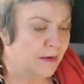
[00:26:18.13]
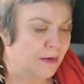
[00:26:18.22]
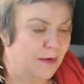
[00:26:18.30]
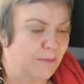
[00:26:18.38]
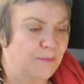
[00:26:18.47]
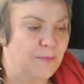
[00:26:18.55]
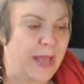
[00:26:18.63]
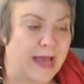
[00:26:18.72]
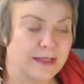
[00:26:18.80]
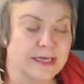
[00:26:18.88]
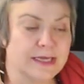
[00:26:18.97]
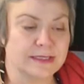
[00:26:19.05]
uh
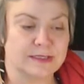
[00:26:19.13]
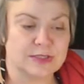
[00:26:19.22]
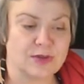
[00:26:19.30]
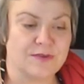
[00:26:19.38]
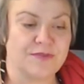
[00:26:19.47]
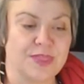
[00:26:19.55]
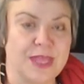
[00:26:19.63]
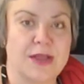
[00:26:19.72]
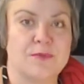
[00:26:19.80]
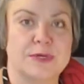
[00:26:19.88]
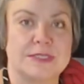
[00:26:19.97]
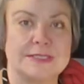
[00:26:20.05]
pellet sort of
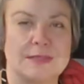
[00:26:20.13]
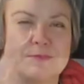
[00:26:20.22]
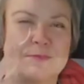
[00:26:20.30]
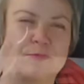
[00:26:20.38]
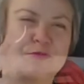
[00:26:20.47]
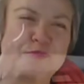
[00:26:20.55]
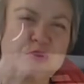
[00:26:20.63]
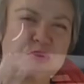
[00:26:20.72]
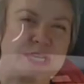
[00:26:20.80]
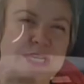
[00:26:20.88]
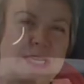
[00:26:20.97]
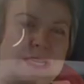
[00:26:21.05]
thing with some
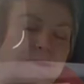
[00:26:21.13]
fruity